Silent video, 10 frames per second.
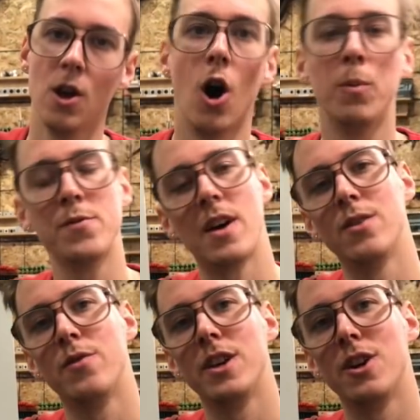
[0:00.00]
Hope you
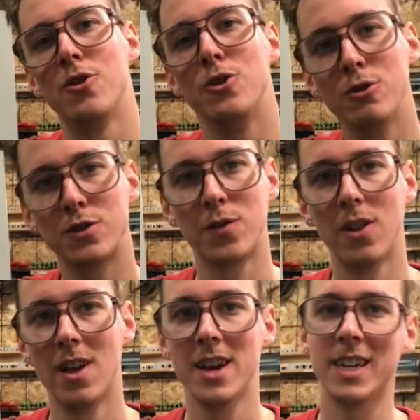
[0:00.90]
found the video useful
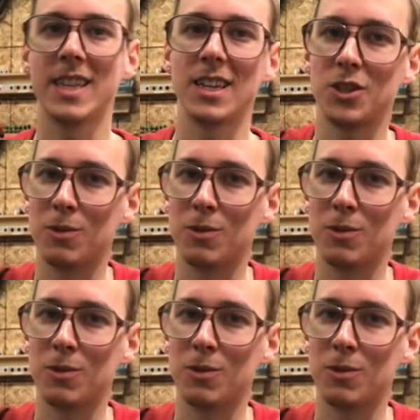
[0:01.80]
useful, hit that